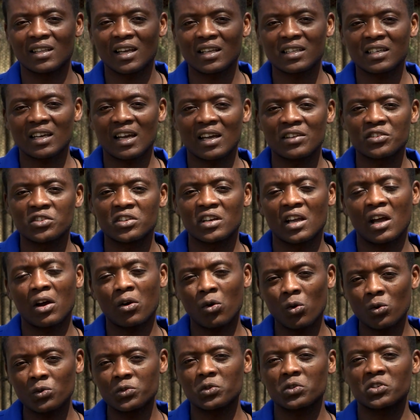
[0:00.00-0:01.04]
that country, you're
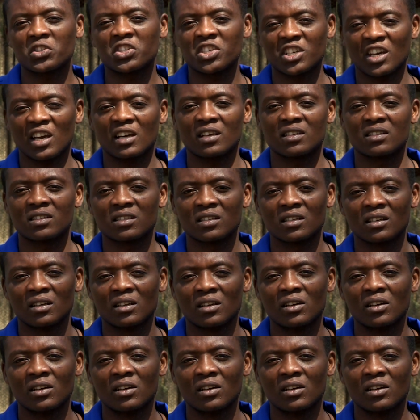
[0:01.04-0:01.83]
also checked